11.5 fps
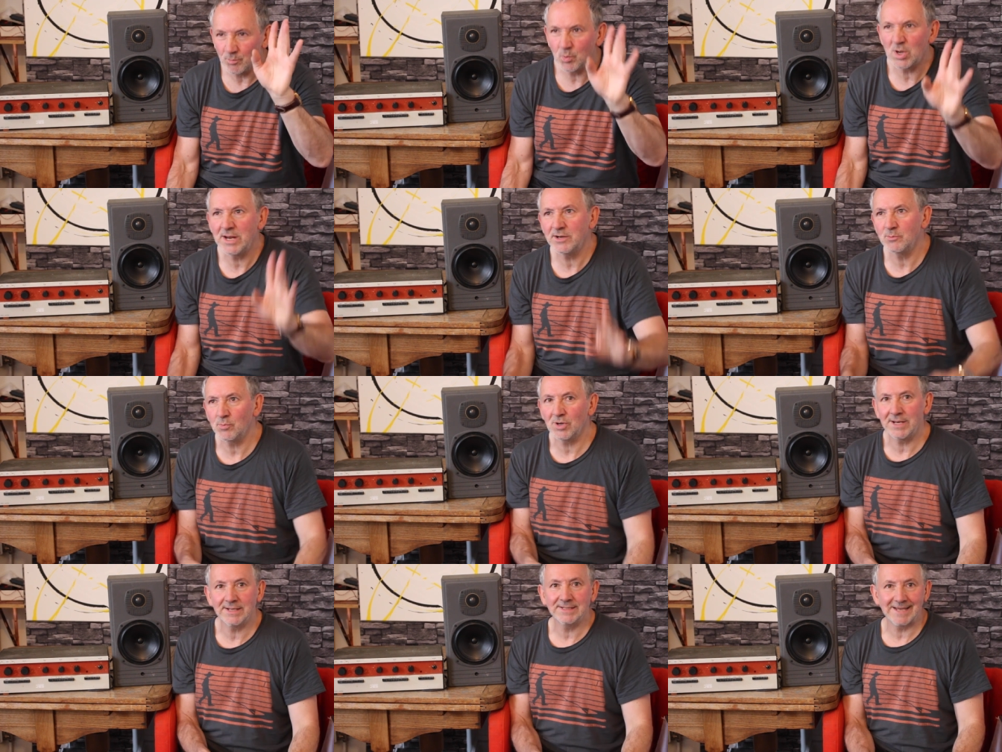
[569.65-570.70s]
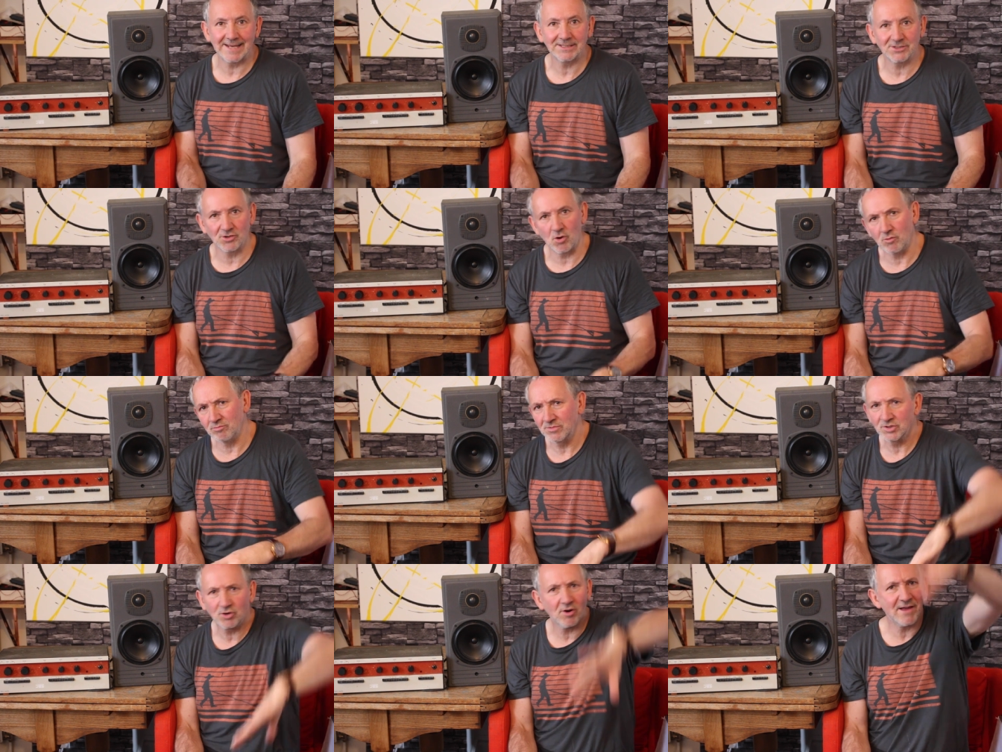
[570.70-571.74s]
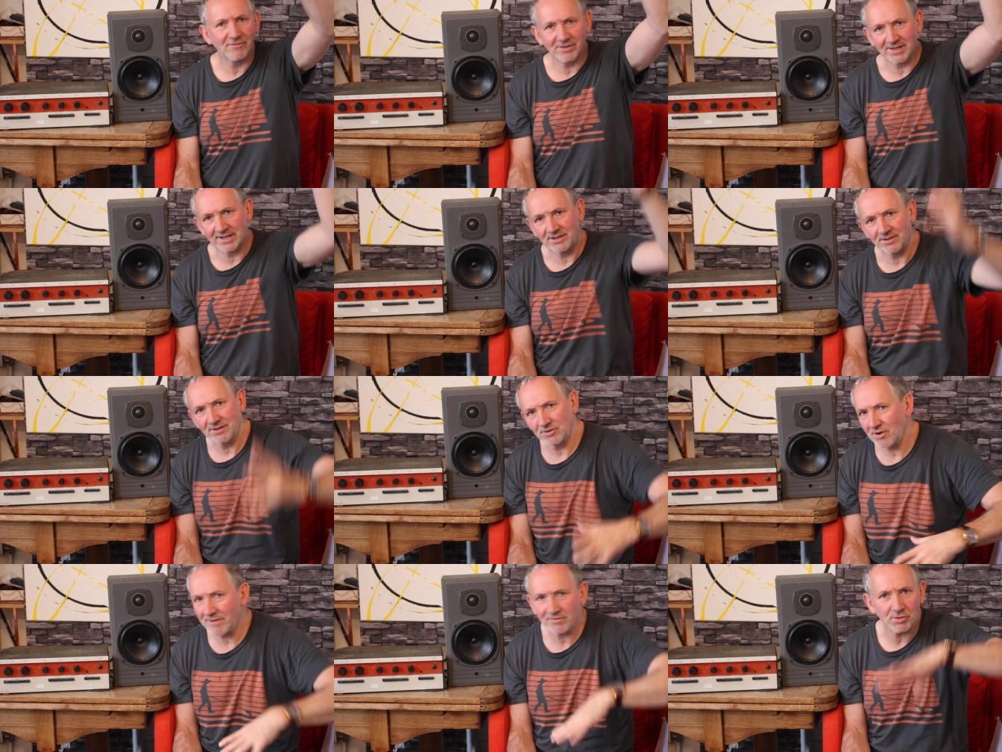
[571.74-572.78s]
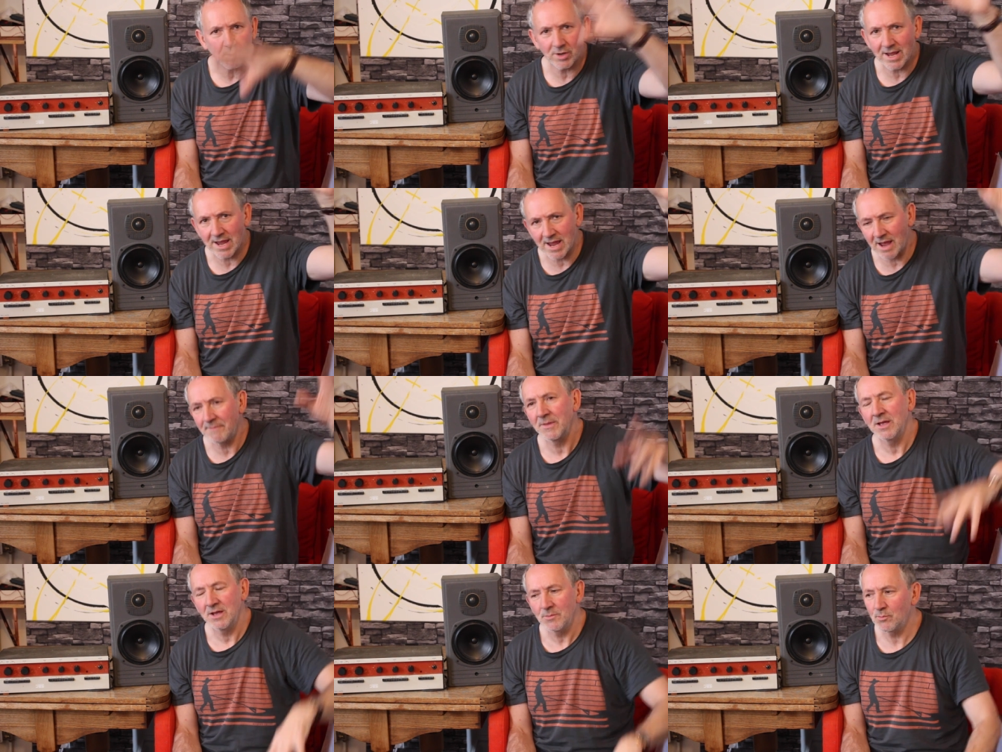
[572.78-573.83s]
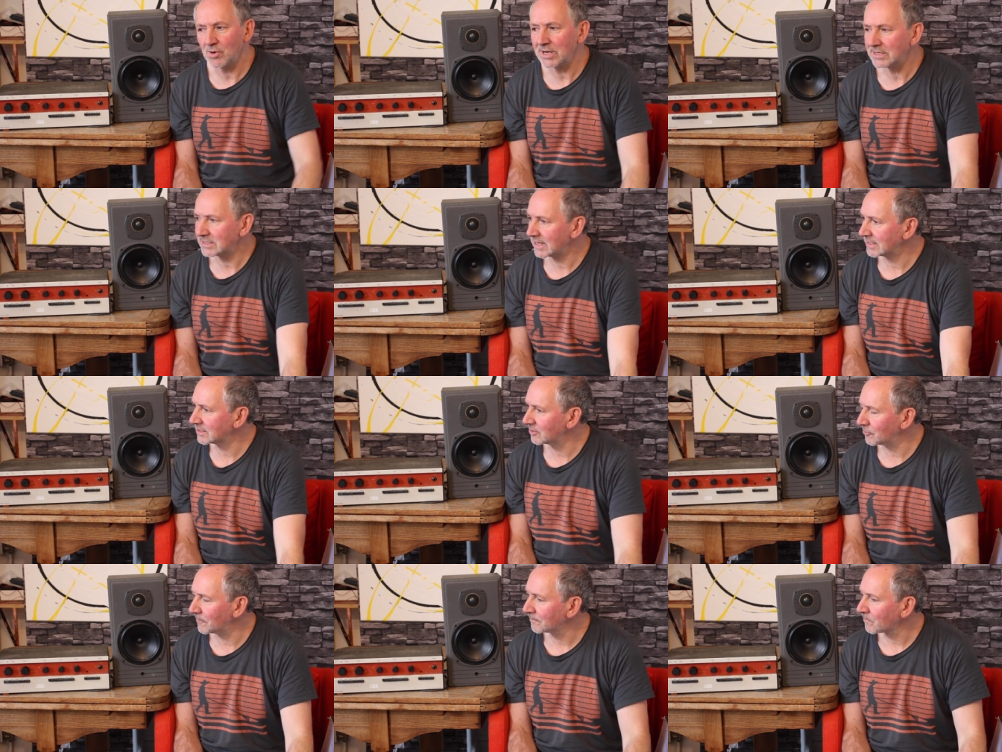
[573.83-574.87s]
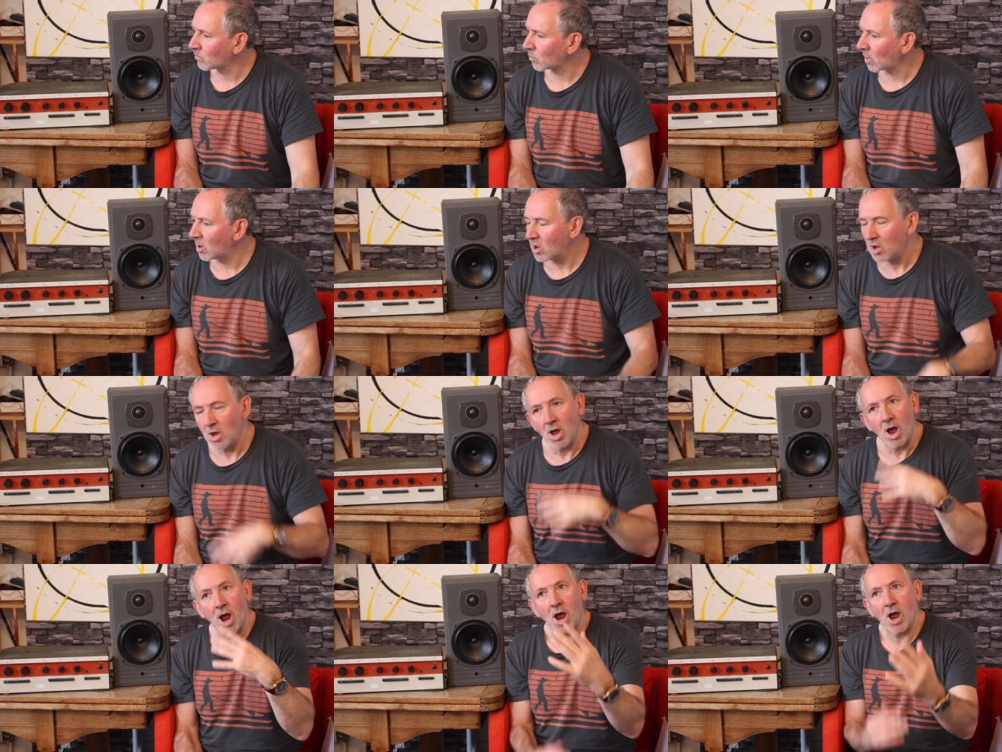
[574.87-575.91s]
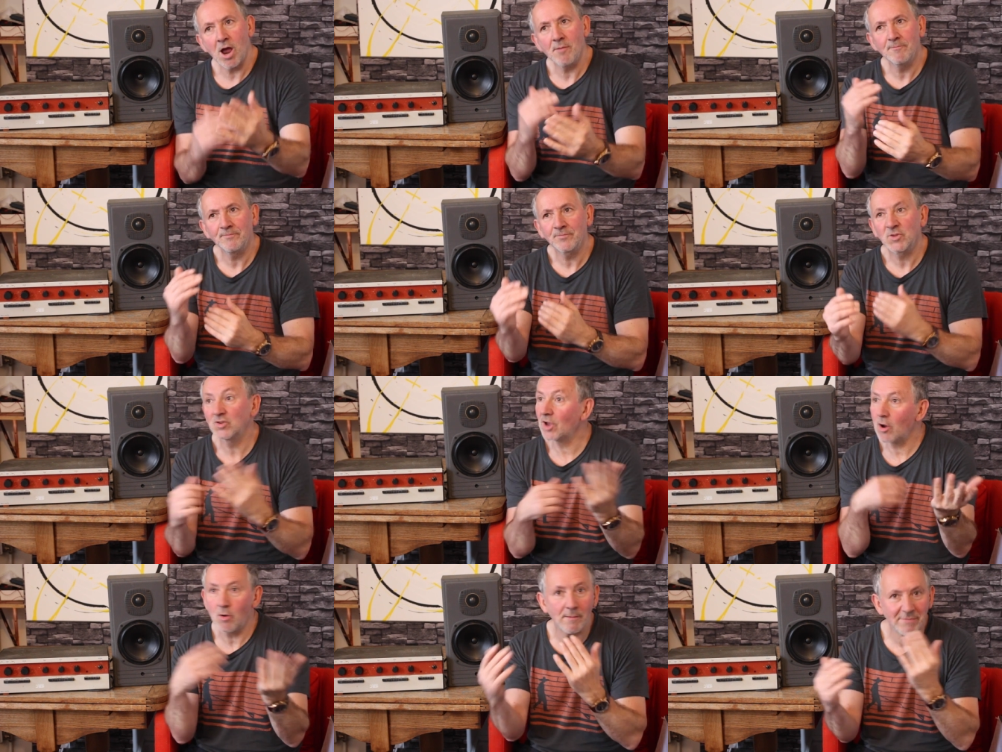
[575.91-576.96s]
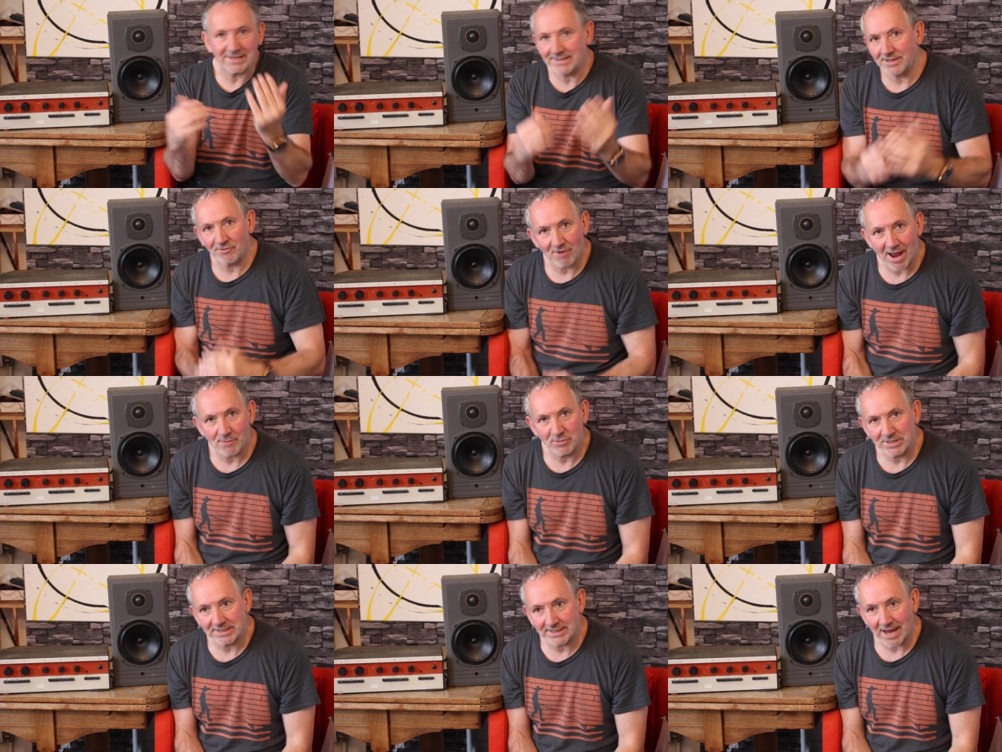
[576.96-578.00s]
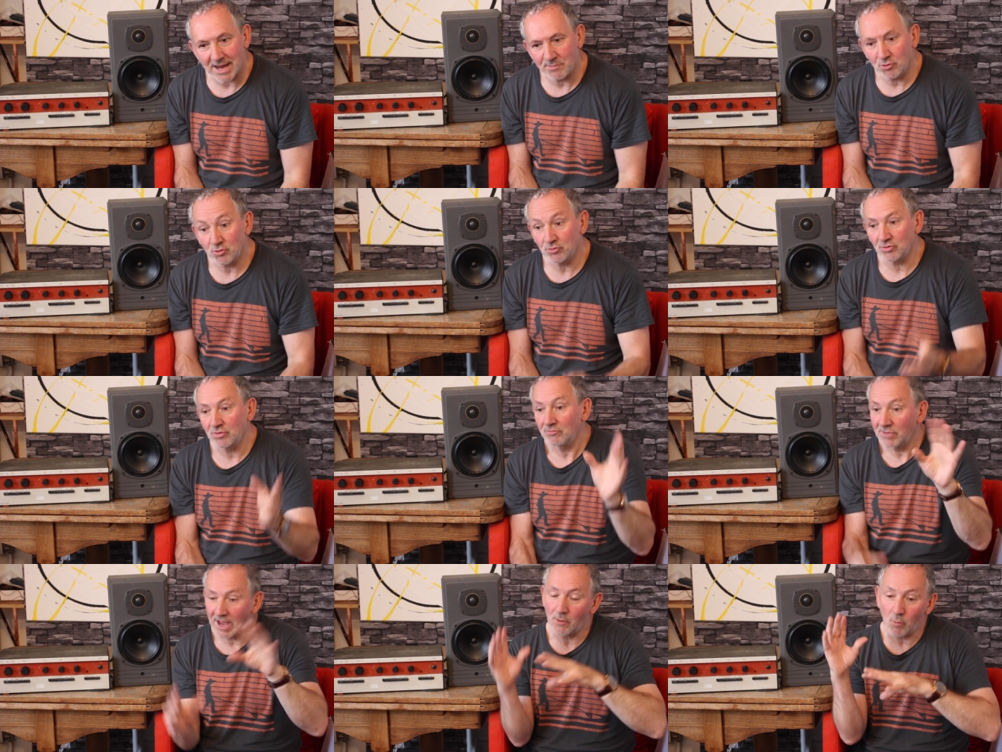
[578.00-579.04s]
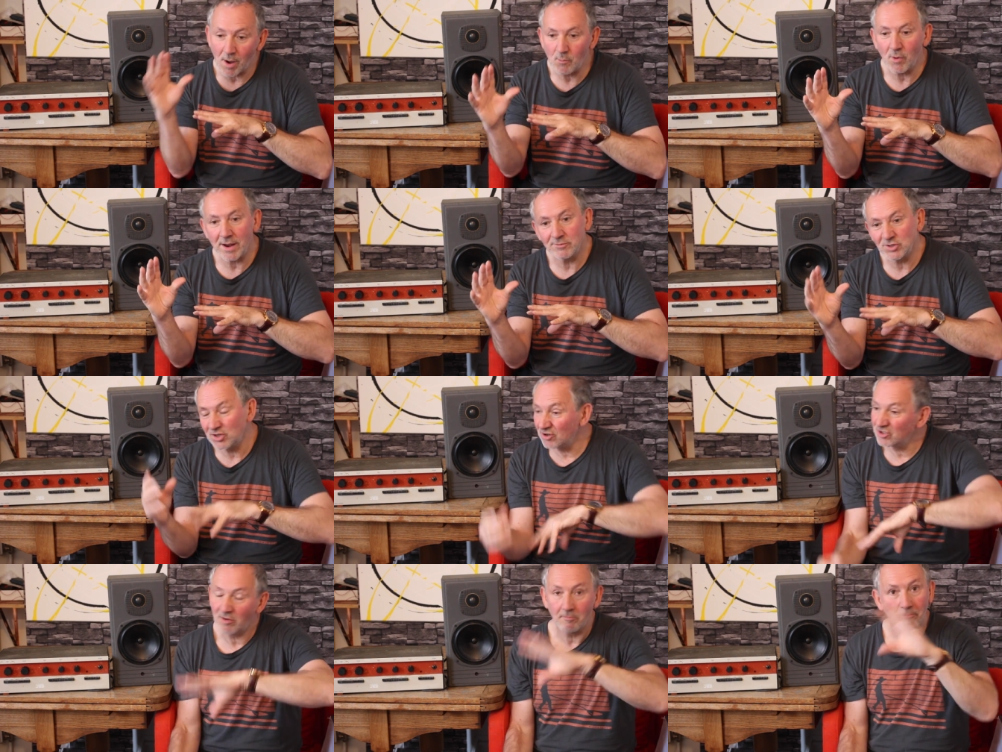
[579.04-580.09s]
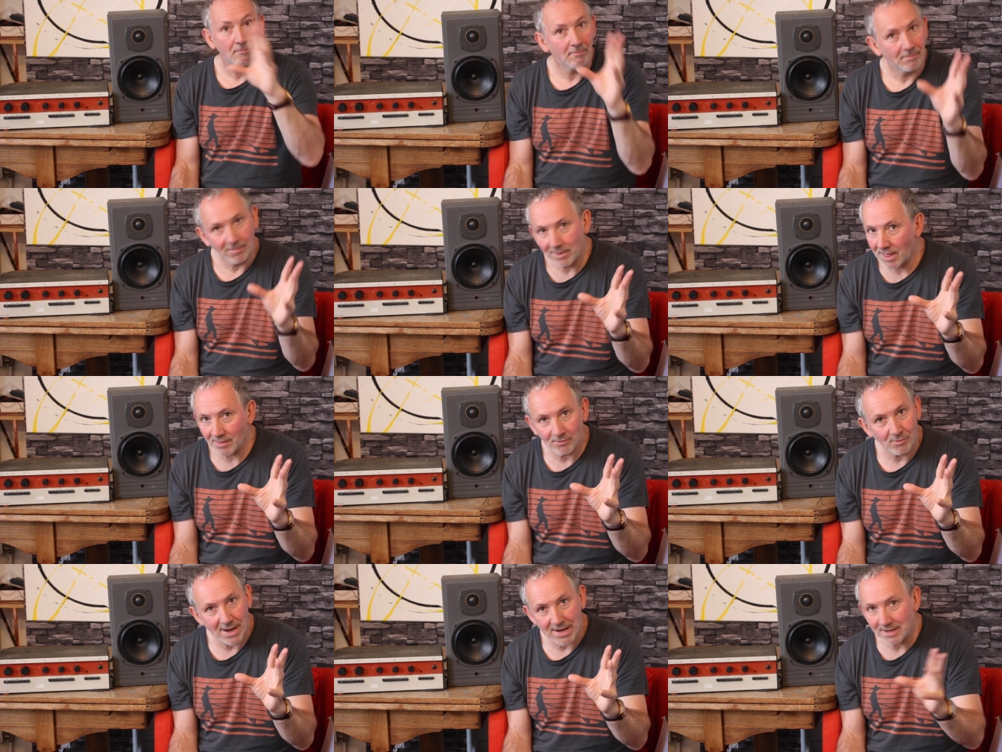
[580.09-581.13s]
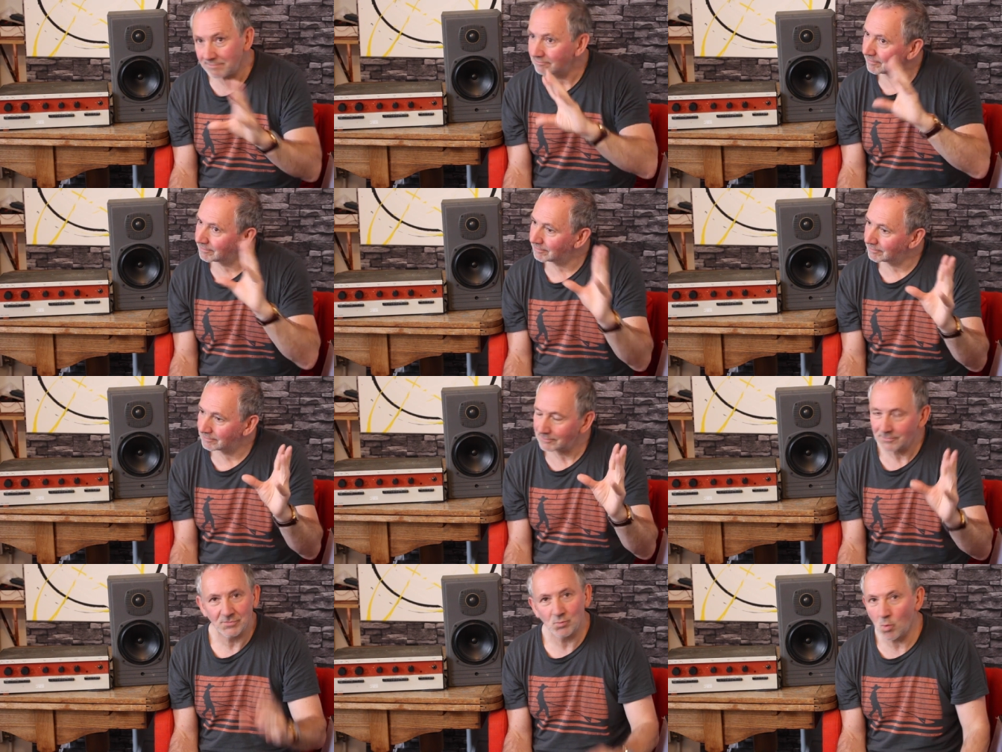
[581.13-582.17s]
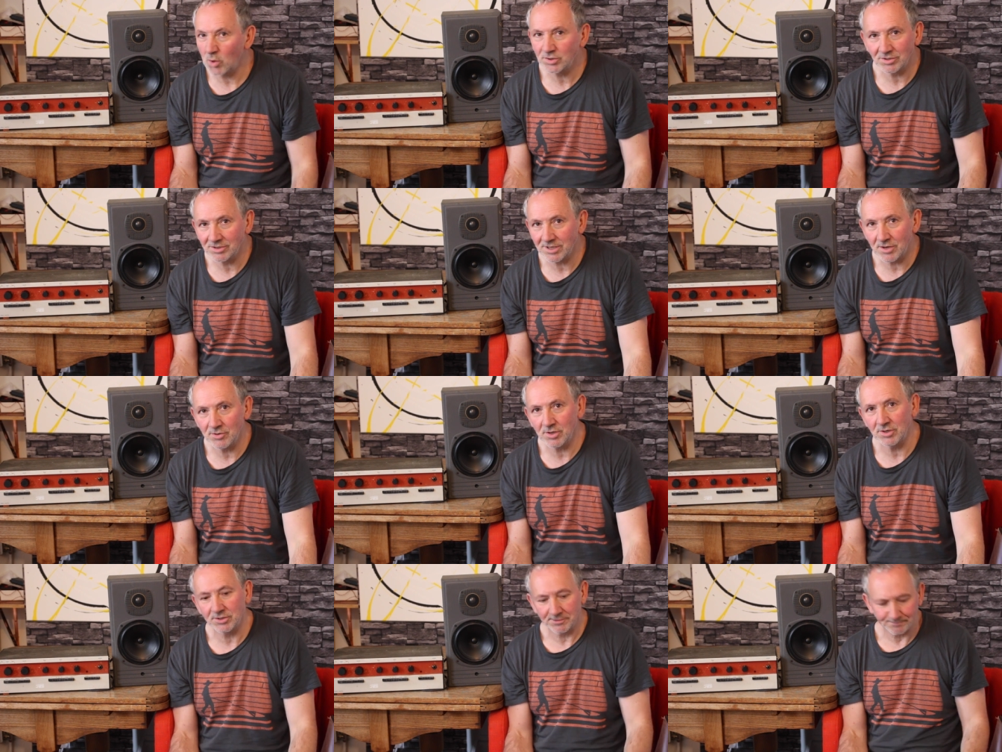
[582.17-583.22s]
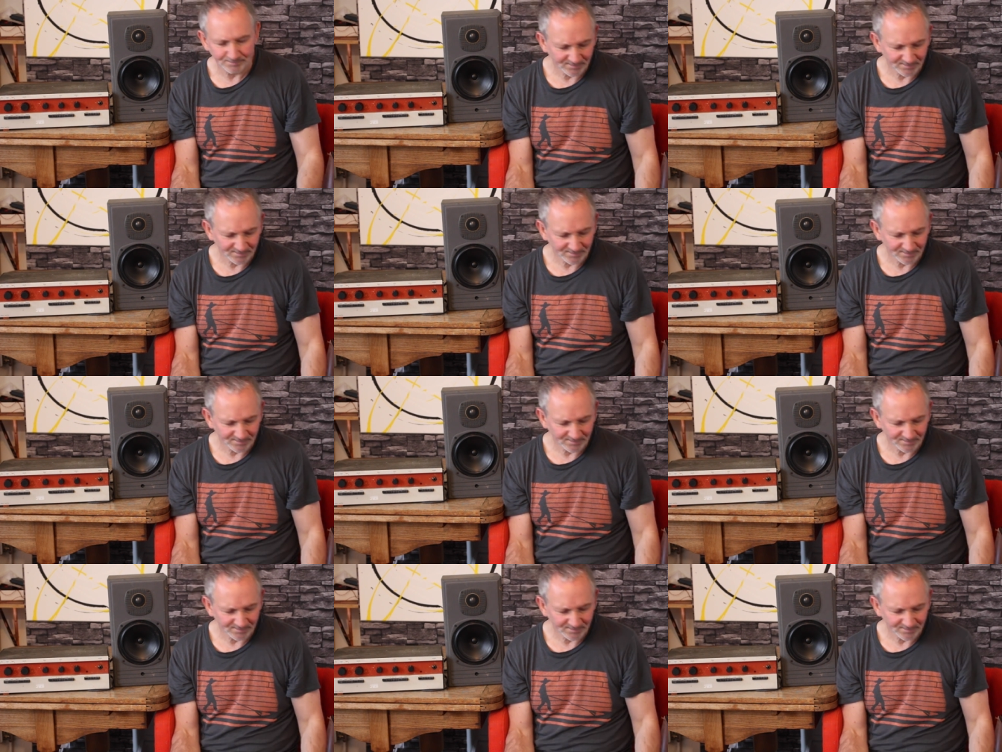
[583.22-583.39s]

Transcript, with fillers: Brilliant, brilliant test song. It's got everything. It's got everything you want to hear. Brilliant test song. Um, so I'm messing around with these cables. Yeah, one way was good. The other way wasn't so good.